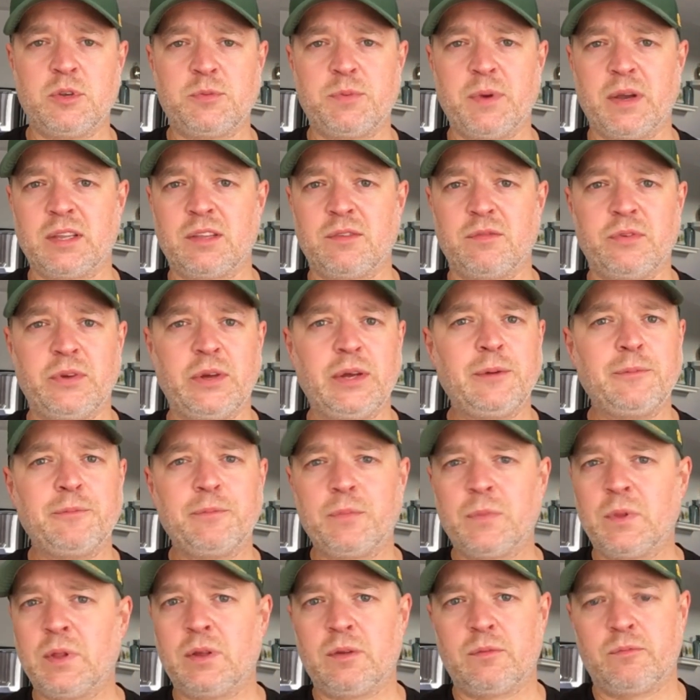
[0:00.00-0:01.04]
respectively.
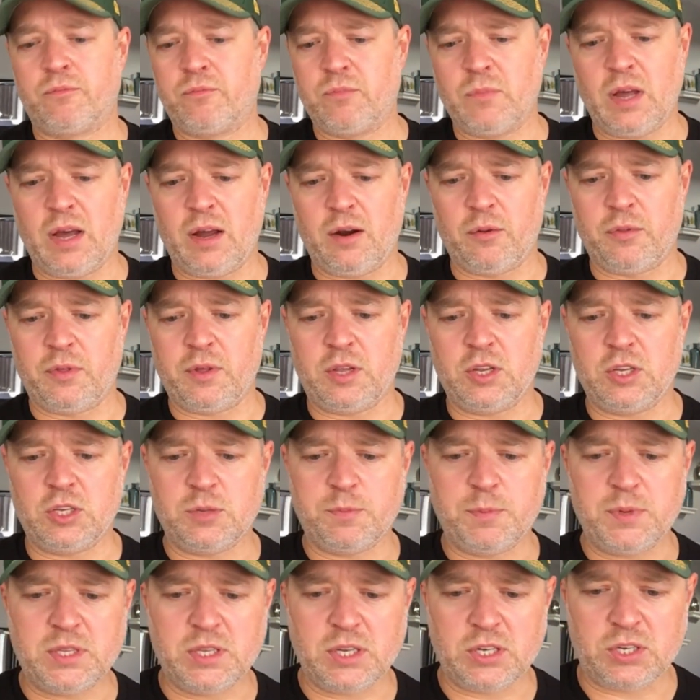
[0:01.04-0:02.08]
I don't think you
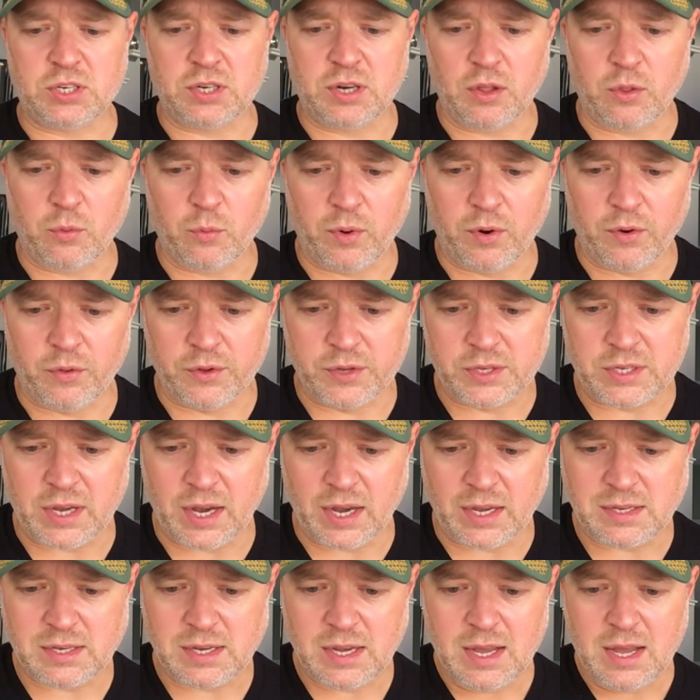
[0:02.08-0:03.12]
should be touching another one of those
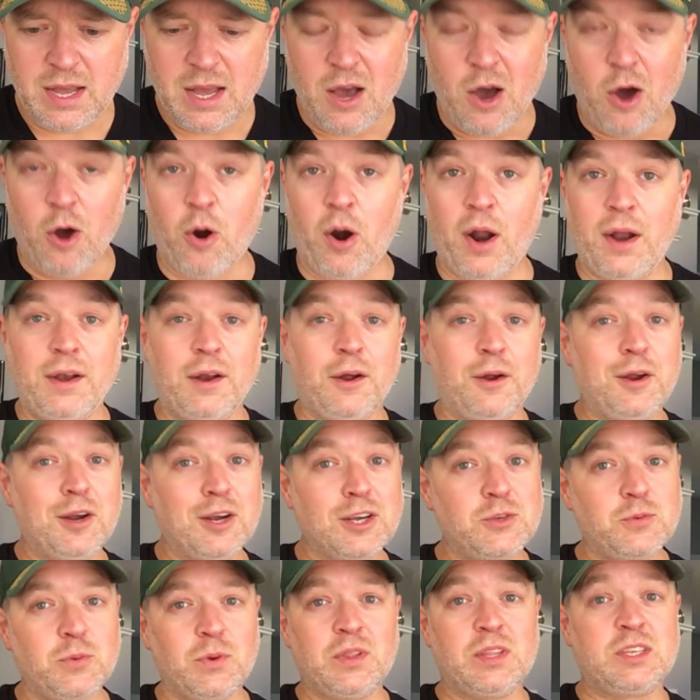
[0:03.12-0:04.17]
guys. All right, now
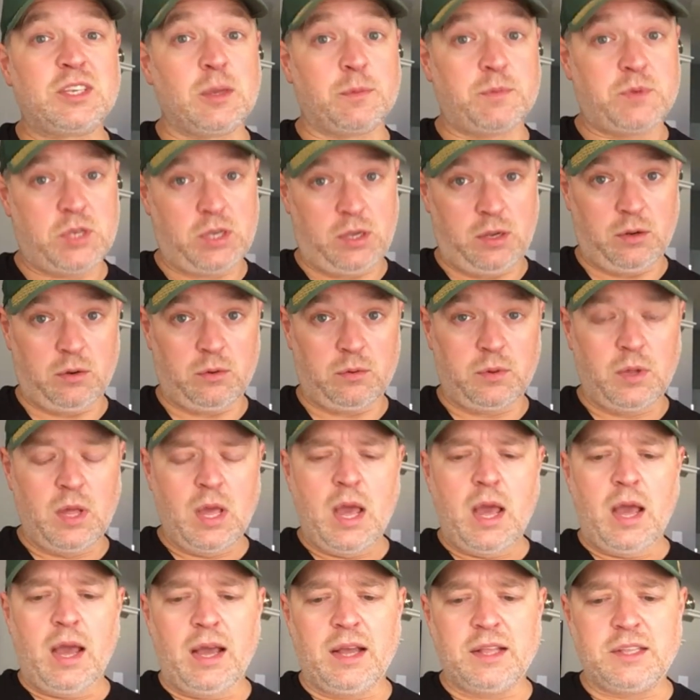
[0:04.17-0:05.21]
here's one that's up to you.
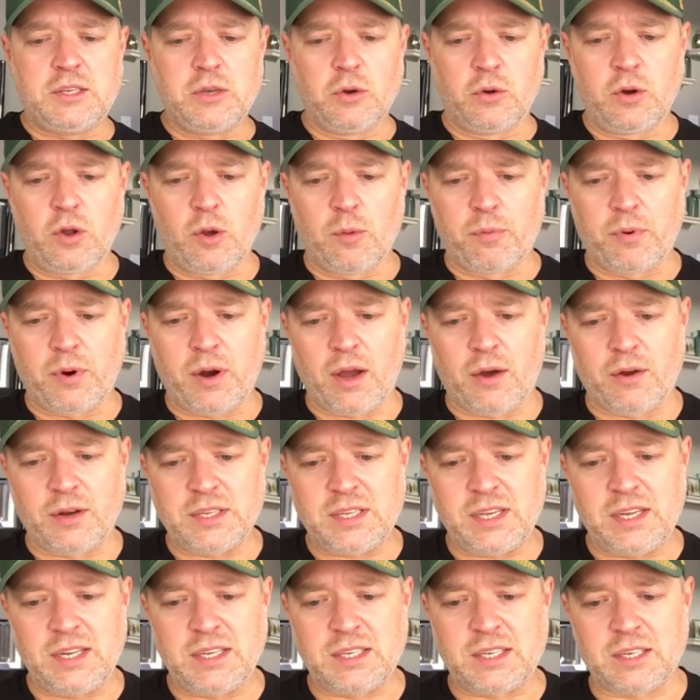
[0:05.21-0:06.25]
Antonio Brown
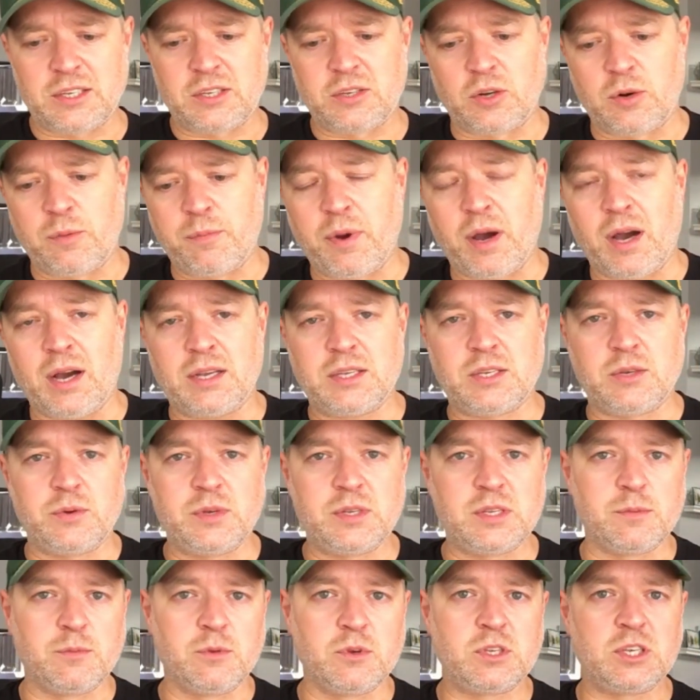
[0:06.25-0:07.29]
is $8,600, so
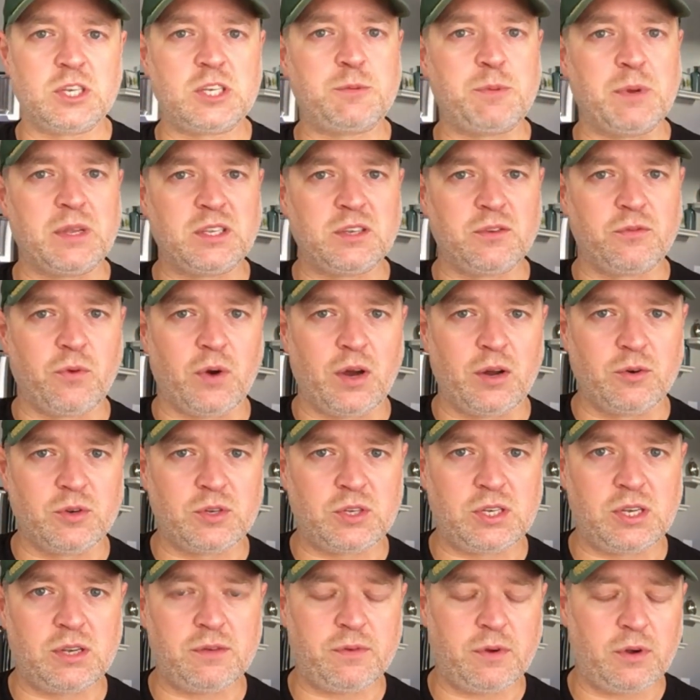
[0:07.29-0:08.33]
he's the most expensive wide
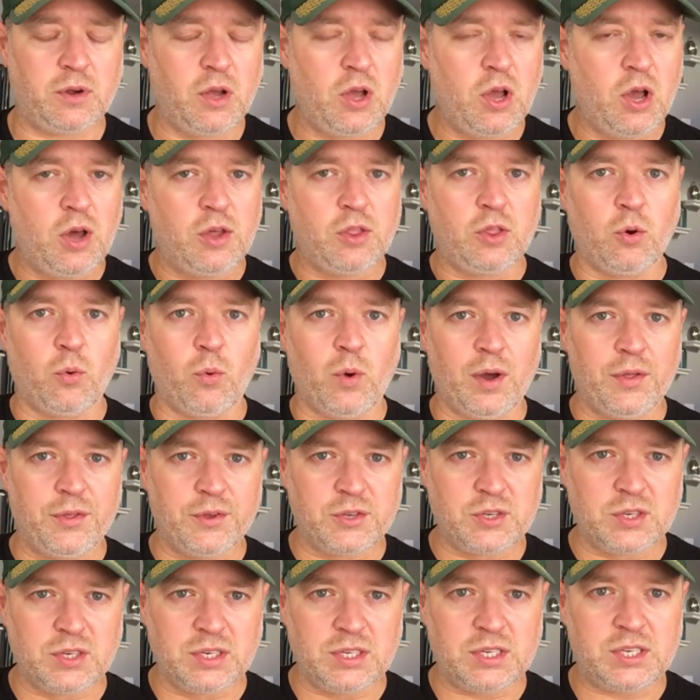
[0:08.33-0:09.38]
receiver. The
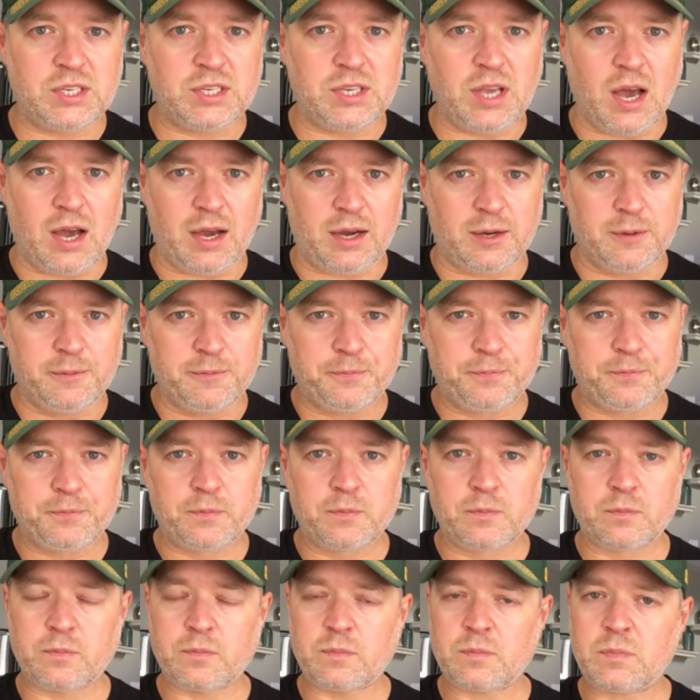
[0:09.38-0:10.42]
weather's going to suck.
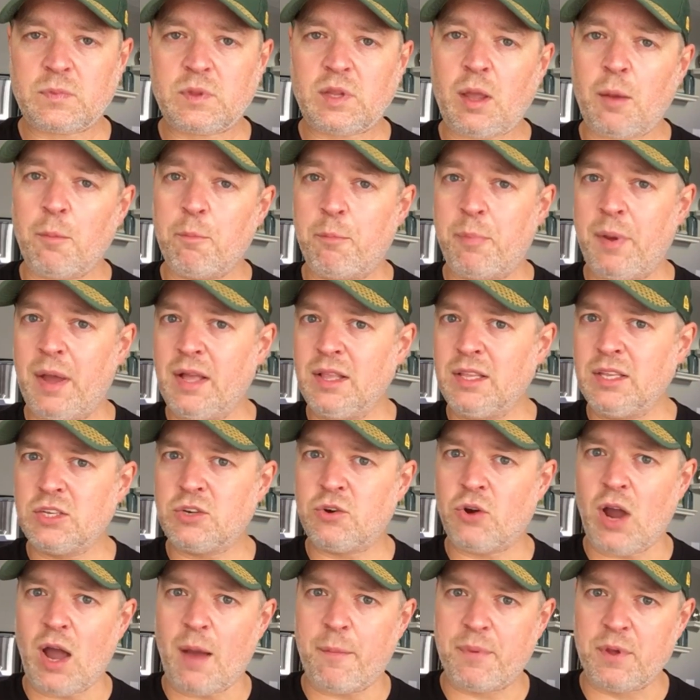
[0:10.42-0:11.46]
Ben's
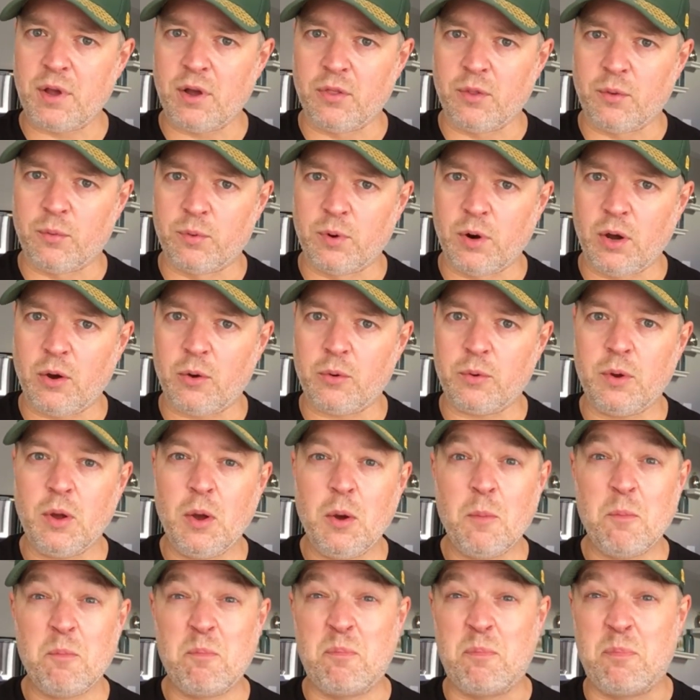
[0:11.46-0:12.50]
crappy on the road,
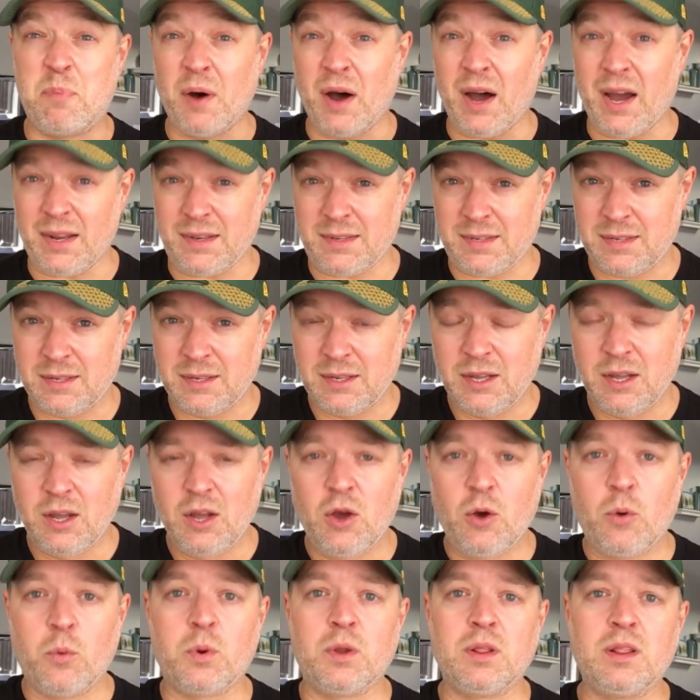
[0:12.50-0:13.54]
but
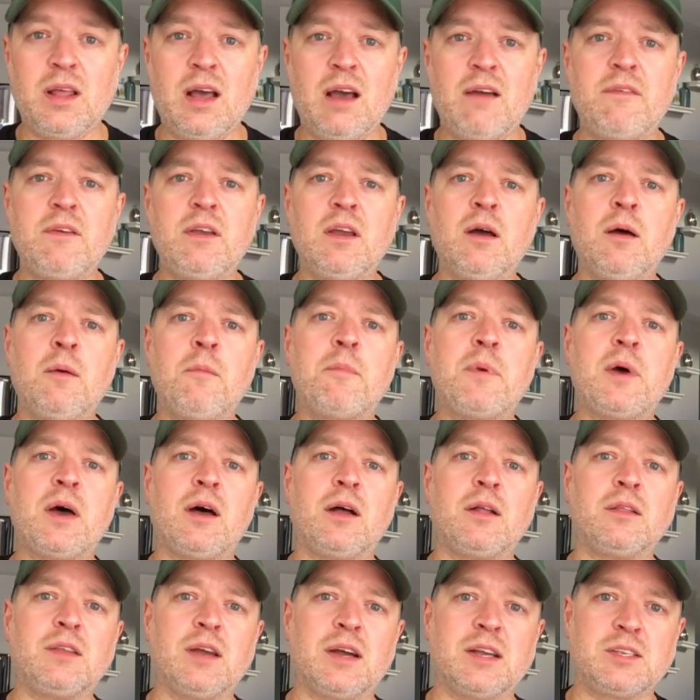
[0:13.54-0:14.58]
when Le'Veon
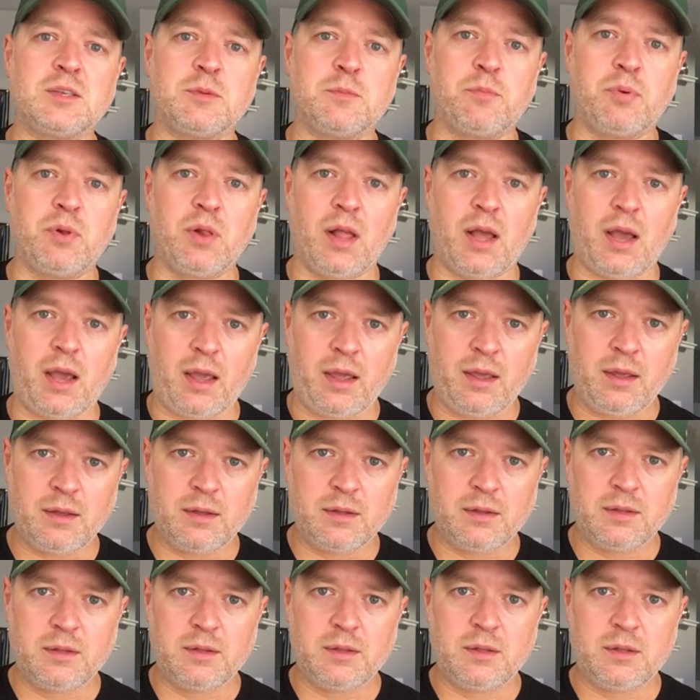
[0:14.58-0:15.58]
Bell doesn't play,